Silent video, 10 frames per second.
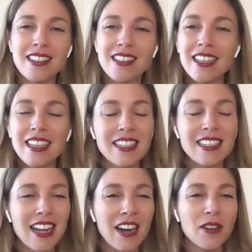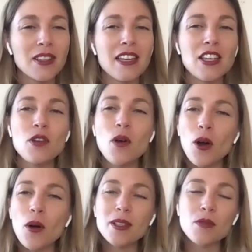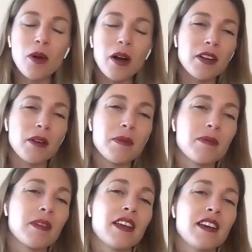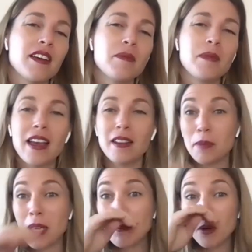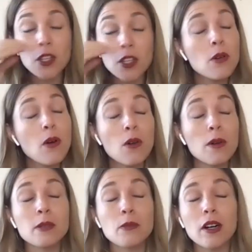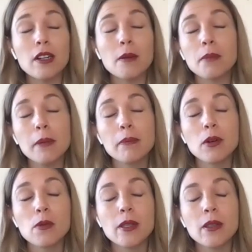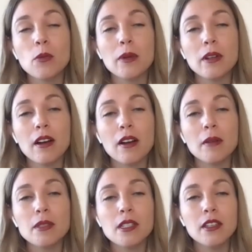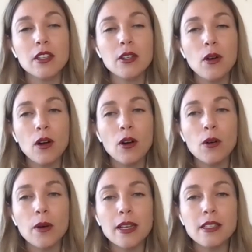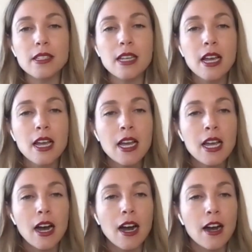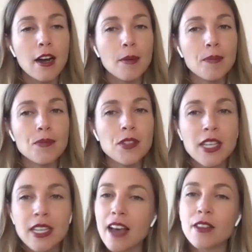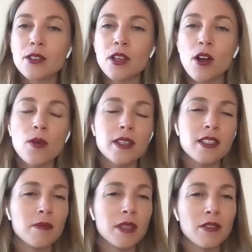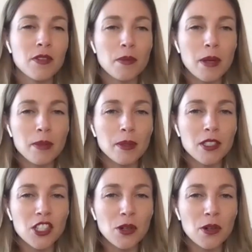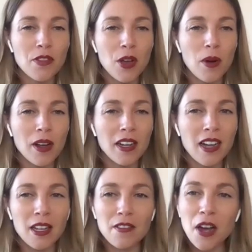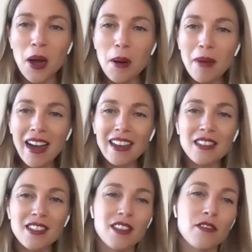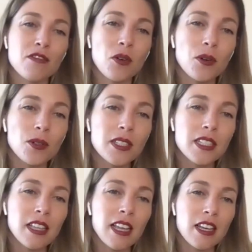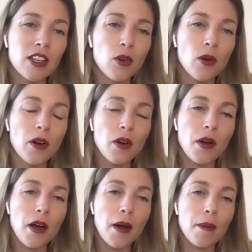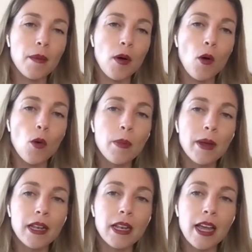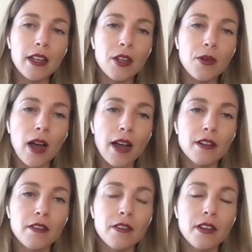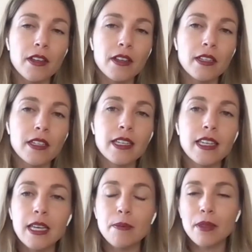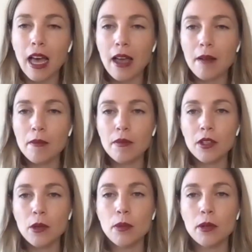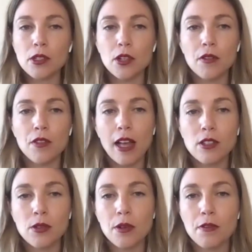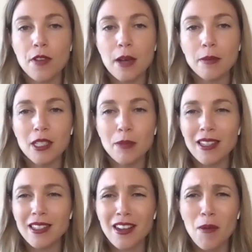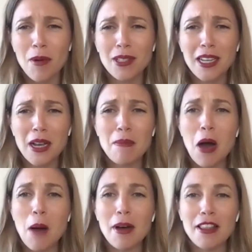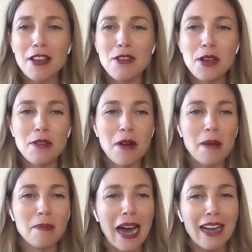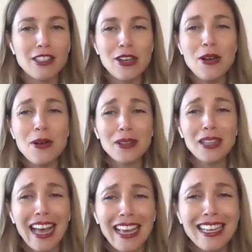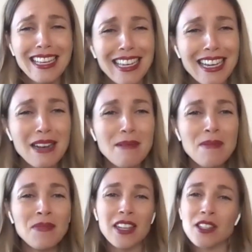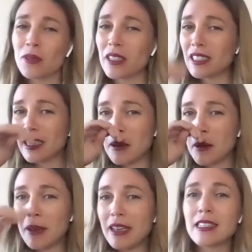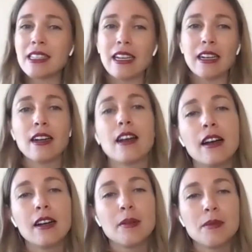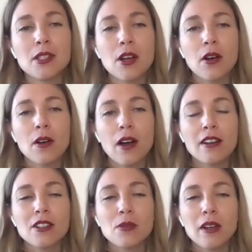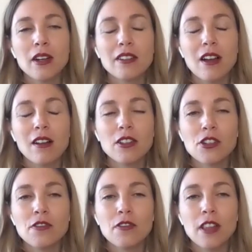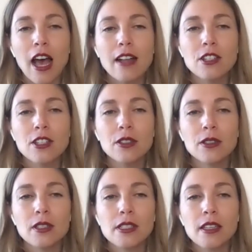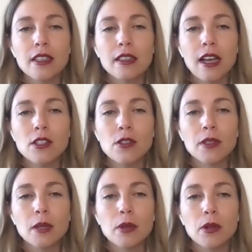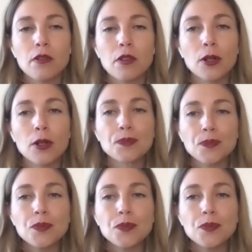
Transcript: and he's like in and out, and like you always welcome him, and people, you always welcome people with open arms, like you always um so yeah, there's always something for people to do if they want to kind of come back into the fold. Like you're um open and you kind of keep that, you preserve that sort of family space, like almost like a mama that you can run back to. Like, it's really amazing. Um, so I just want to acknowledge you for that too, because I think that's really beautiful.